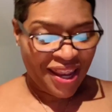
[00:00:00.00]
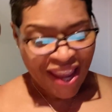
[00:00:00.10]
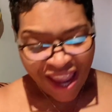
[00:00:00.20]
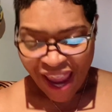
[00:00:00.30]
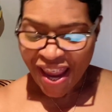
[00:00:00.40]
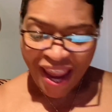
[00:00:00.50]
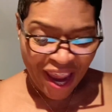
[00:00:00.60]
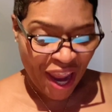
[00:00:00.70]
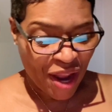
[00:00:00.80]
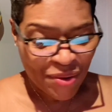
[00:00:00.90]
Hey,
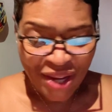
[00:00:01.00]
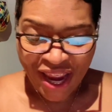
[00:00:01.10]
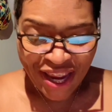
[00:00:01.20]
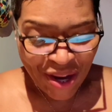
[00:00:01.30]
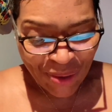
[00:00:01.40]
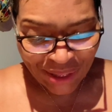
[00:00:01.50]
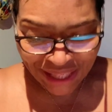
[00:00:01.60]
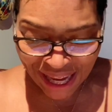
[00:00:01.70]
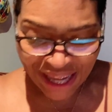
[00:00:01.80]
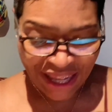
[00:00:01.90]
hell yeah, he gonna
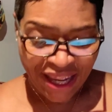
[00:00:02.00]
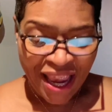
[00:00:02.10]
sing it.